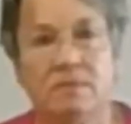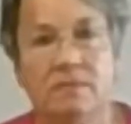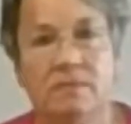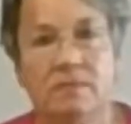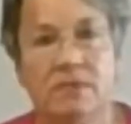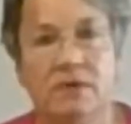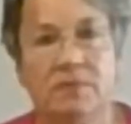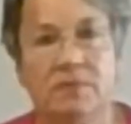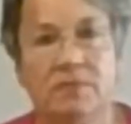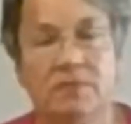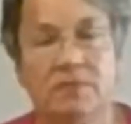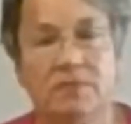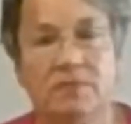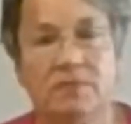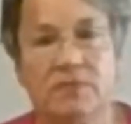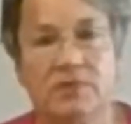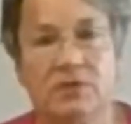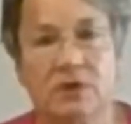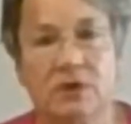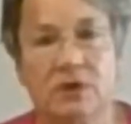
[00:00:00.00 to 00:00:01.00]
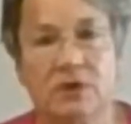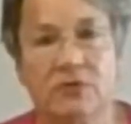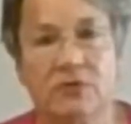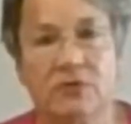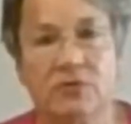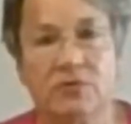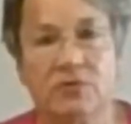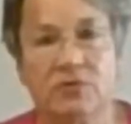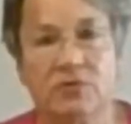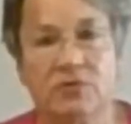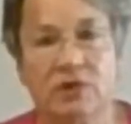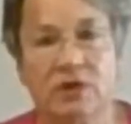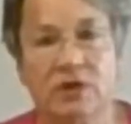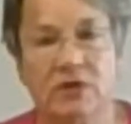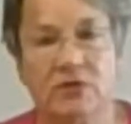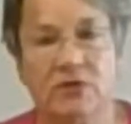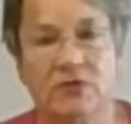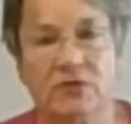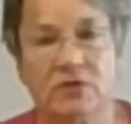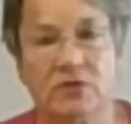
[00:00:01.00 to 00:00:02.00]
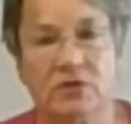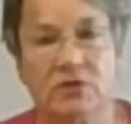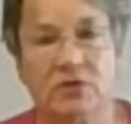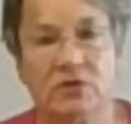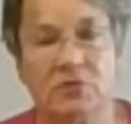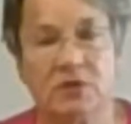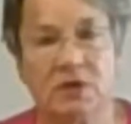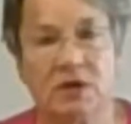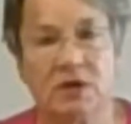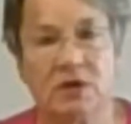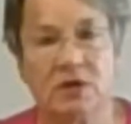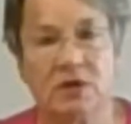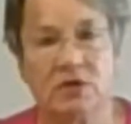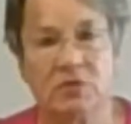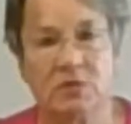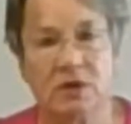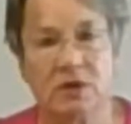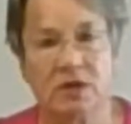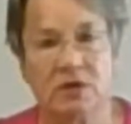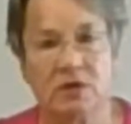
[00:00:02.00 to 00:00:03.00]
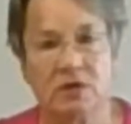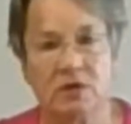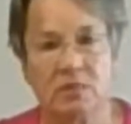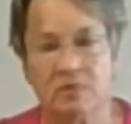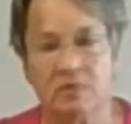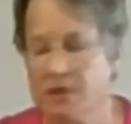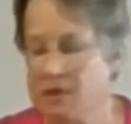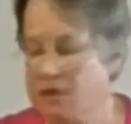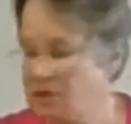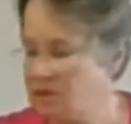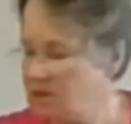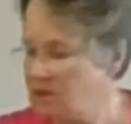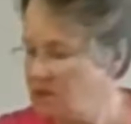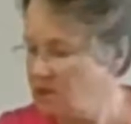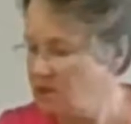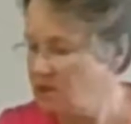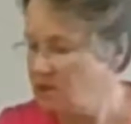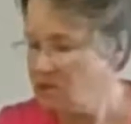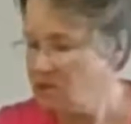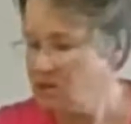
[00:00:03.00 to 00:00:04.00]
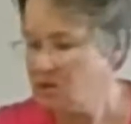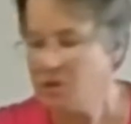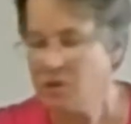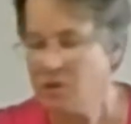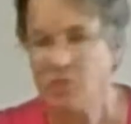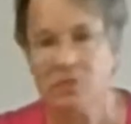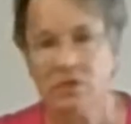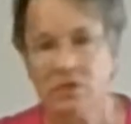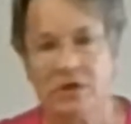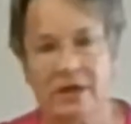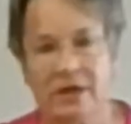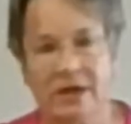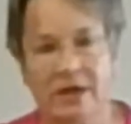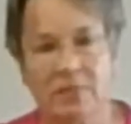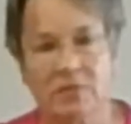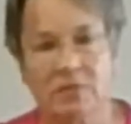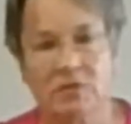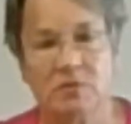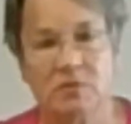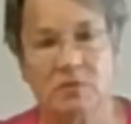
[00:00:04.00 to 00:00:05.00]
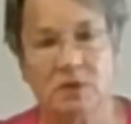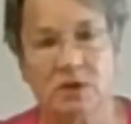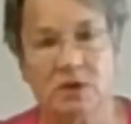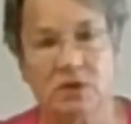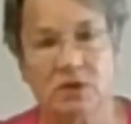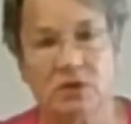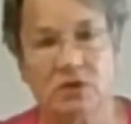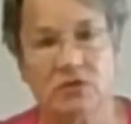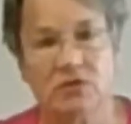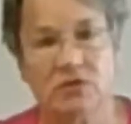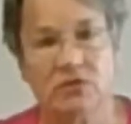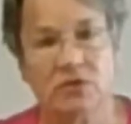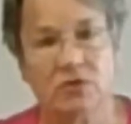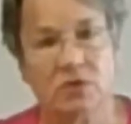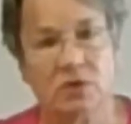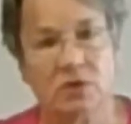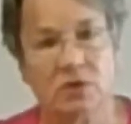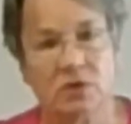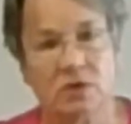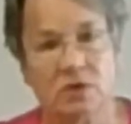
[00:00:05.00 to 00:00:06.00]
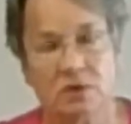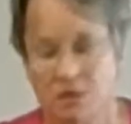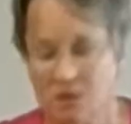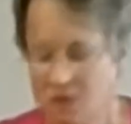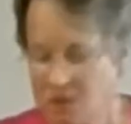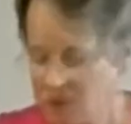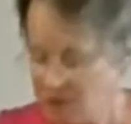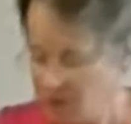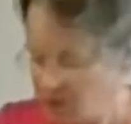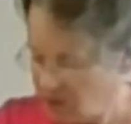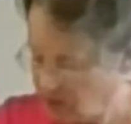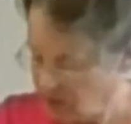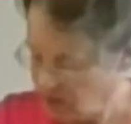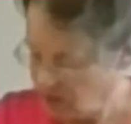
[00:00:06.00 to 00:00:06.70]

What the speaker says: meat styrofoam tray for spreading out the paints, damp sponge for an